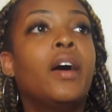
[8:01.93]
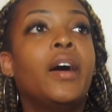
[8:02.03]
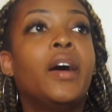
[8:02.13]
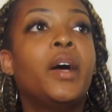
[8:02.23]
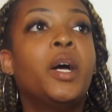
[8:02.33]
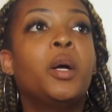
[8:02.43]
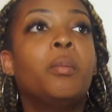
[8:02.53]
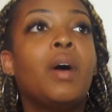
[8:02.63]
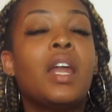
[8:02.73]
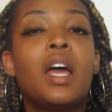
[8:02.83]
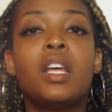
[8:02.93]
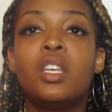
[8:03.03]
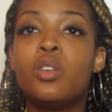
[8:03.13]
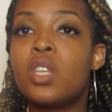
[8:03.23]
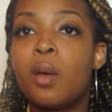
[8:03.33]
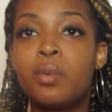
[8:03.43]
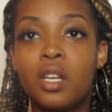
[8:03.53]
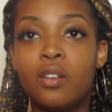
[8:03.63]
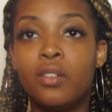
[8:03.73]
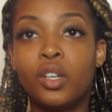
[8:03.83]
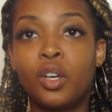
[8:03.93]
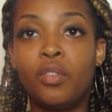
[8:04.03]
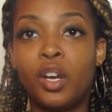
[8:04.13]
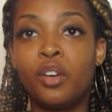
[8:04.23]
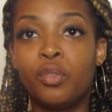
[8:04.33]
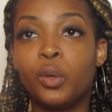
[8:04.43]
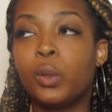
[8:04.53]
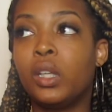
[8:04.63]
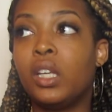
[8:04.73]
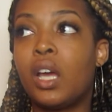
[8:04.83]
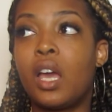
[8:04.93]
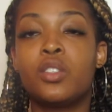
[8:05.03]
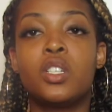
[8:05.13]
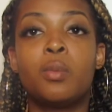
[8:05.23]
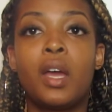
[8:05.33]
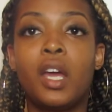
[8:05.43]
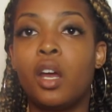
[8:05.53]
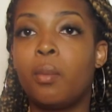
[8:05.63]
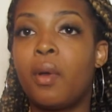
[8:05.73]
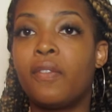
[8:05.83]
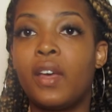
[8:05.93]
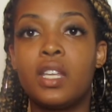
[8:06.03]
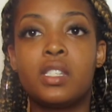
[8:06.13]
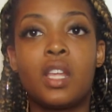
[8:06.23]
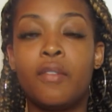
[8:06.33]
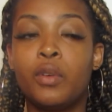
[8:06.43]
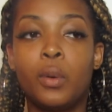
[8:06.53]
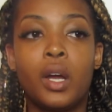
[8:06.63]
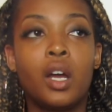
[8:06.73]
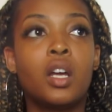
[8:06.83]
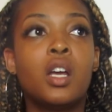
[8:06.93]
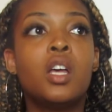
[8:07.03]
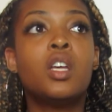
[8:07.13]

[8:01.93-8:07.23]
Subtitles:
And I use apple cider vinegar very frequently. I use it in my hair, my face, everywhere.